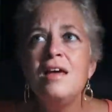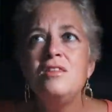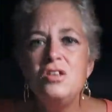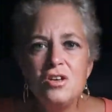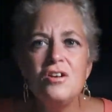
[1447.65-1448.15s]

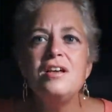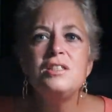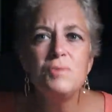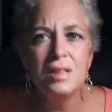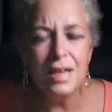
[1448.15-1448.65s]
There
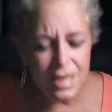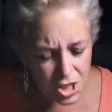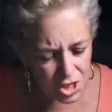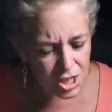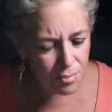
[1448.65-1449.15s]
is
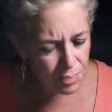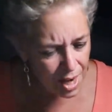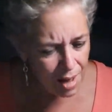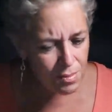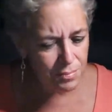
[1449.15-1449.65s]
relationship
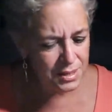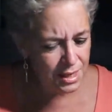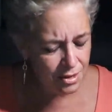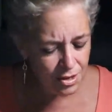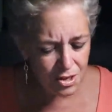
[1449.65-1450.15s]
problems
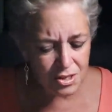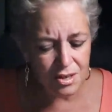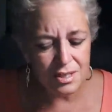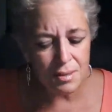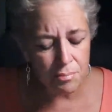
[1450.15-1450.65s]
here.
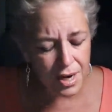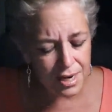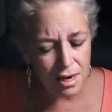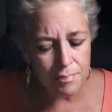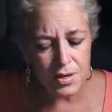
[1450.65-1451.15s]
There is a
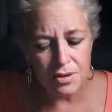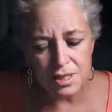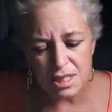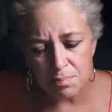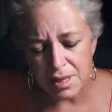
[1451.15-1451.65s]
breakup, there
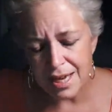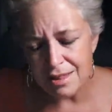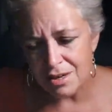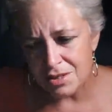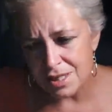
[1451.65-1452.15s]
is a
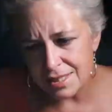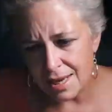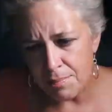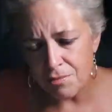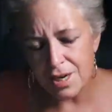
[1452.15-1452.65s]
split, there is a
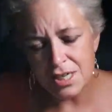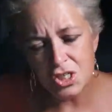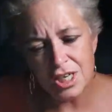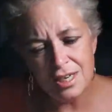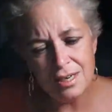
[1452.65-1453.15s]

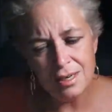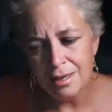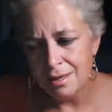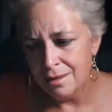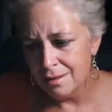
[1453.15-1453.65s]
separation.